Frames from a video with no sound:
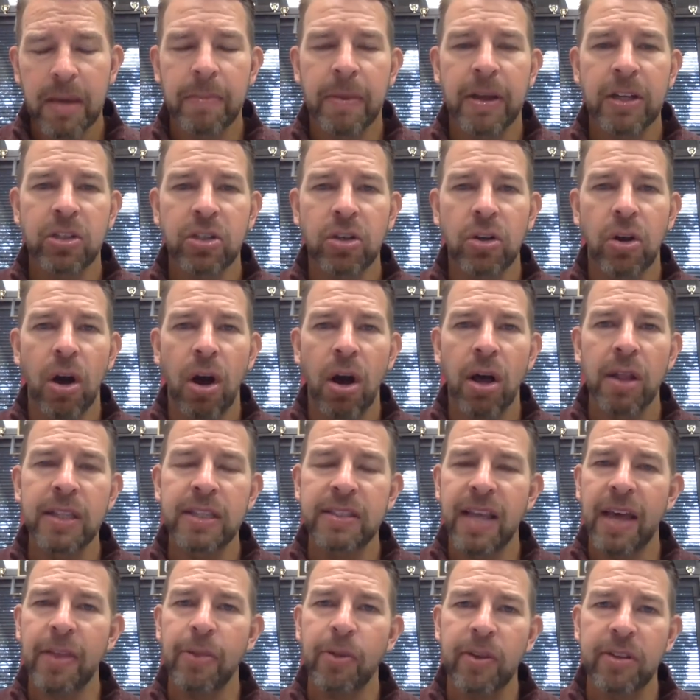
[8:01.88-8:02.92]
Make sure all
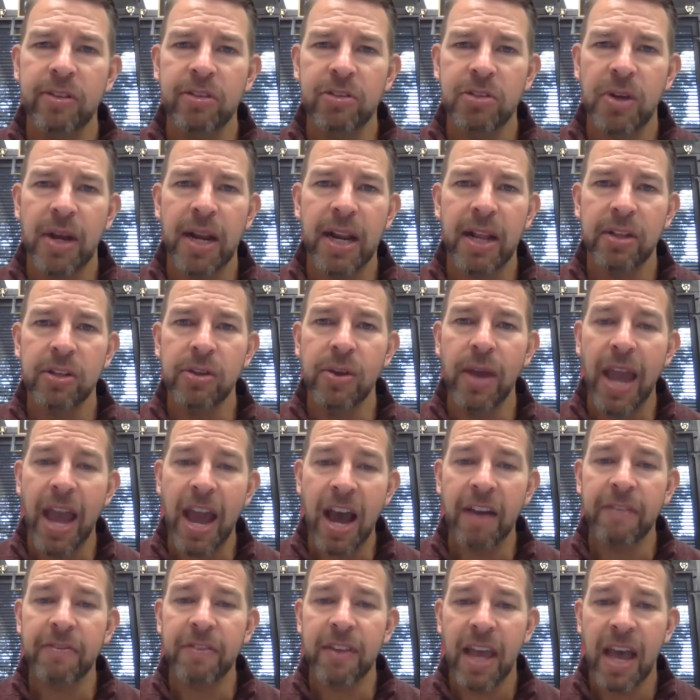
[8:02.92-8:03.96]
these athletes try out, you
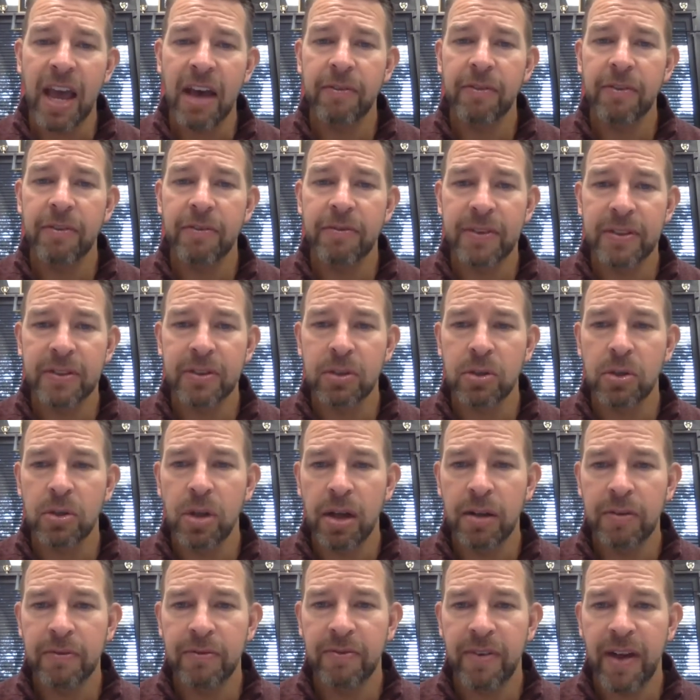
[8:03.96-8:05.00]
have to have a physical
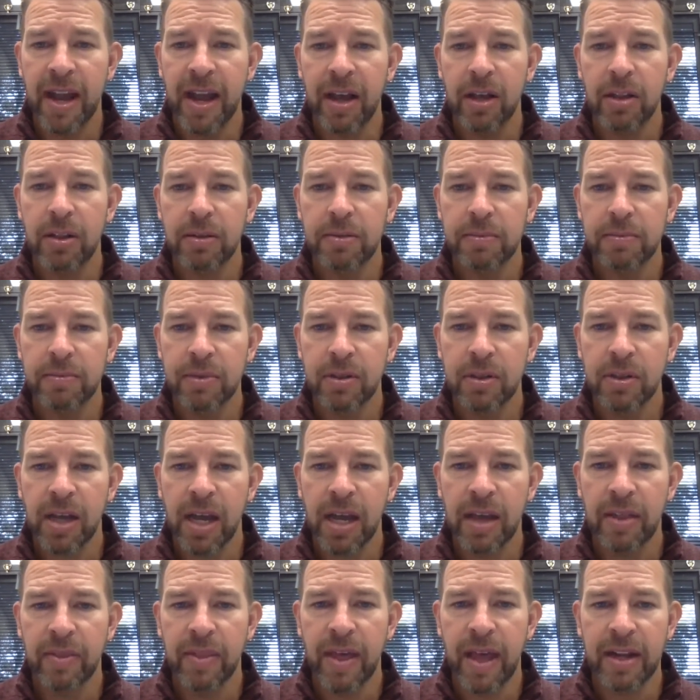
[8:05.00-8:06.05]
on file,
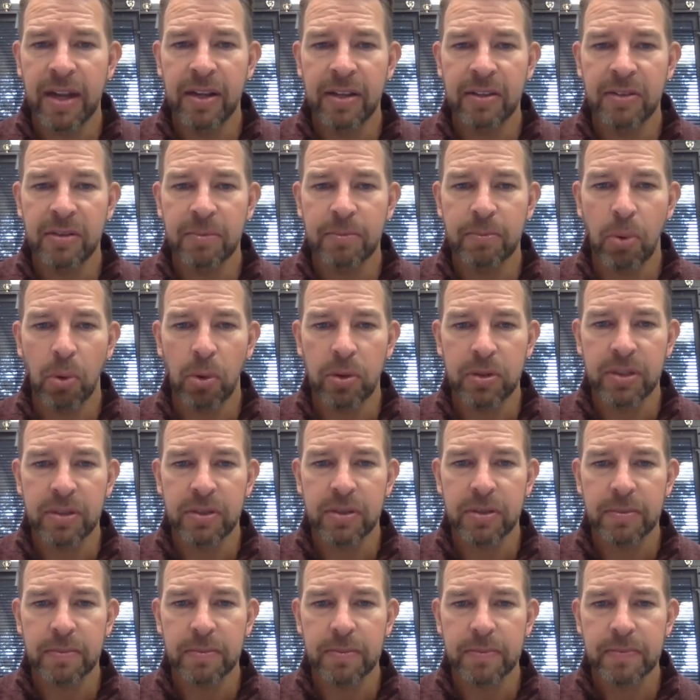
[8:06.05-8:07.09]
okay? That is
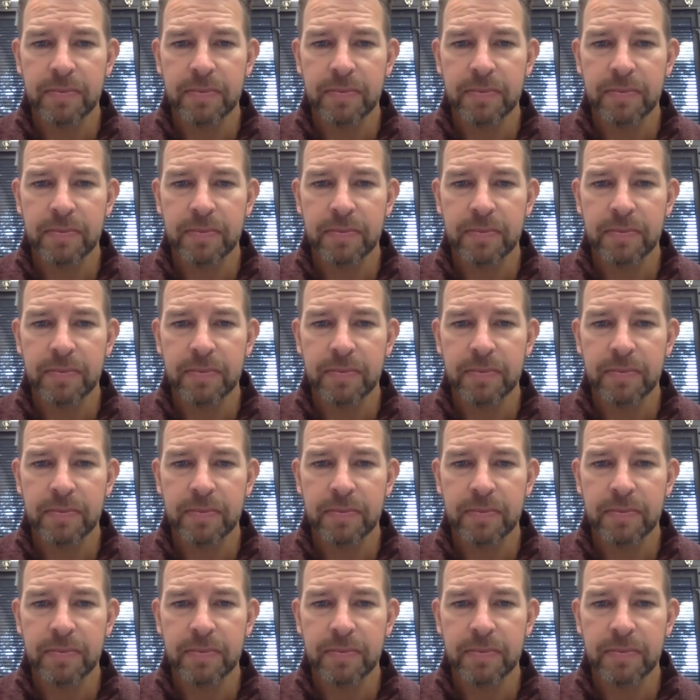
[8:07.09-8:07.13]
important.